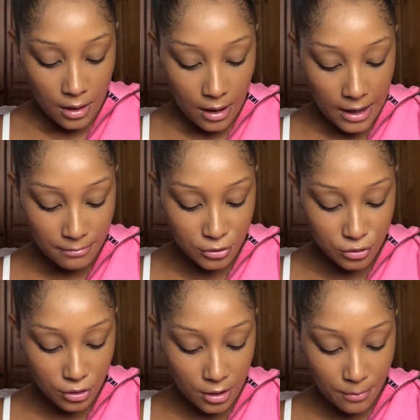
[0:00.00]
And I'm just
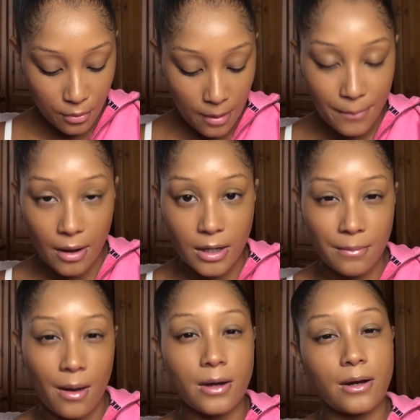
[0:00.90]
gonna put a bit under
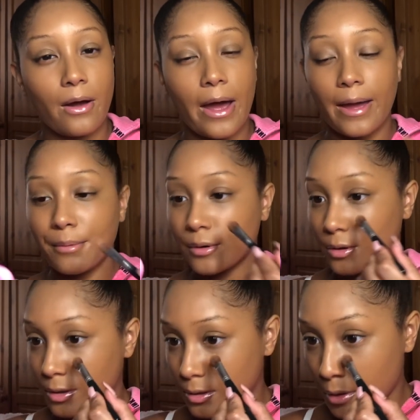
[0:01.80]
my under eye
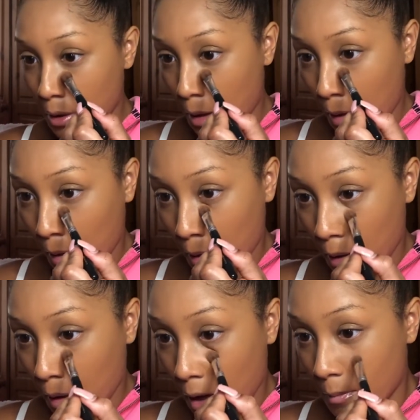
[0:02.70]
because
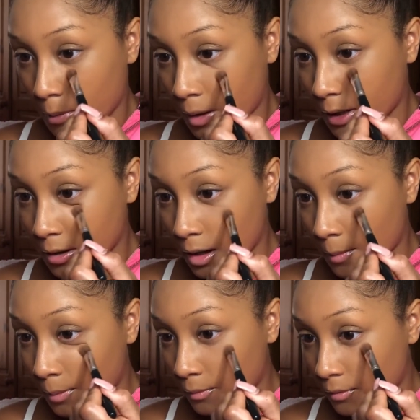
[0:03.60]
I've been waking up
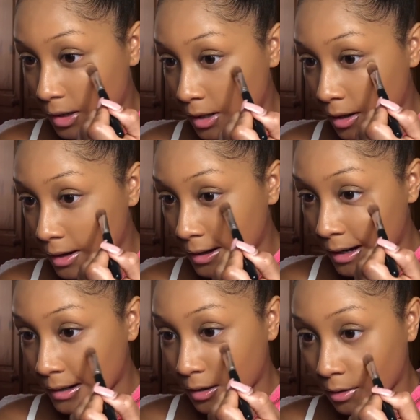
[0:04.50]
really early
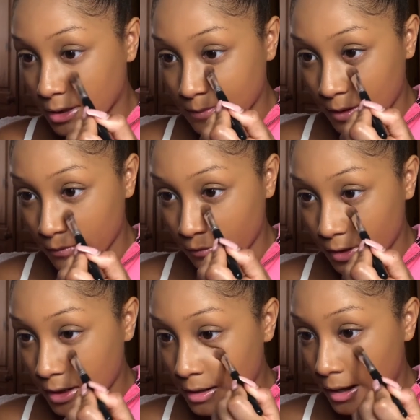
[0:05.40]
lately, going to bed
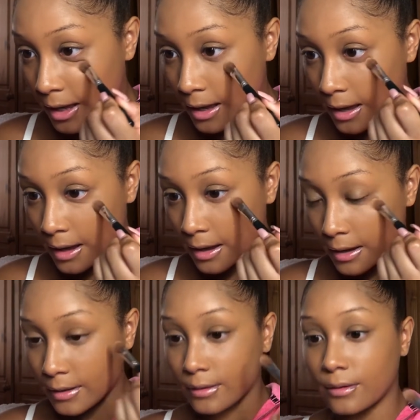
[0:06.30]
really late,
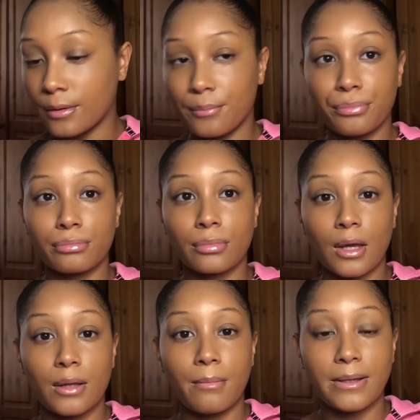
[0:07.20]
and
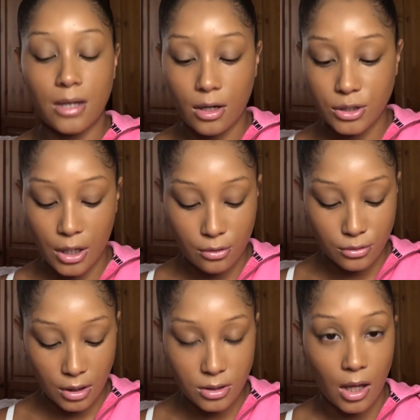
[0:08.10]
my dark circles
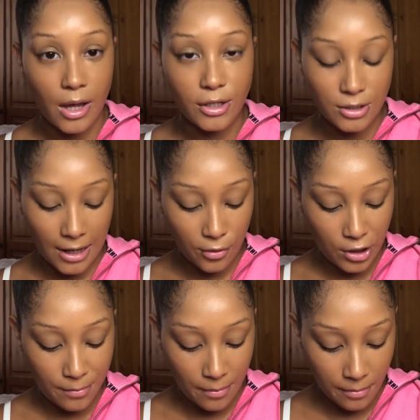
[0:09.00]
are starting to like
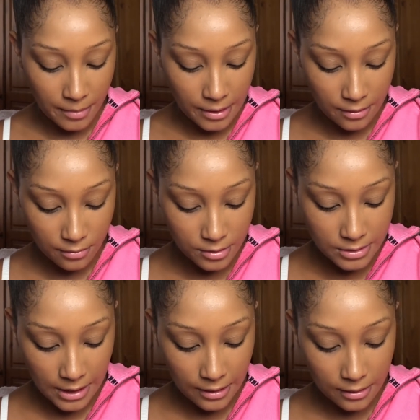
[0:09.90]
creep up on me now. It's
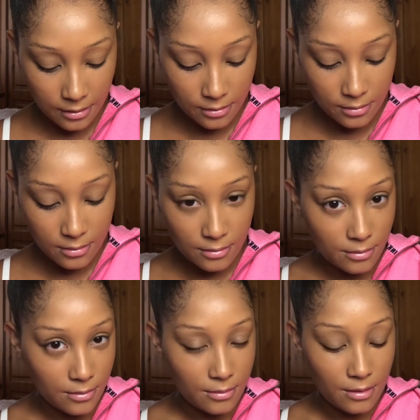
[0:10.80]
like,
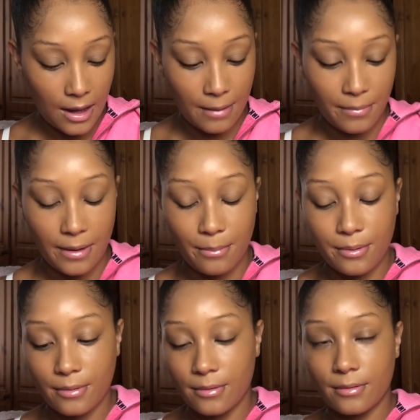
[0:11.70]
hi babe,
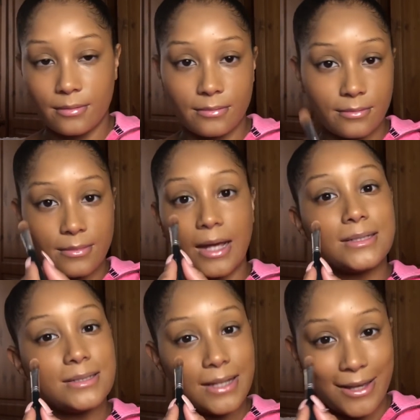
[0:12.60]
nice
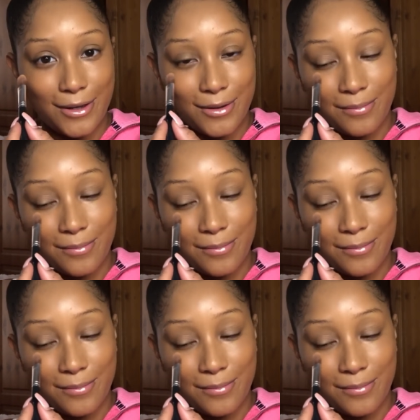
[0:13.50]
to see you.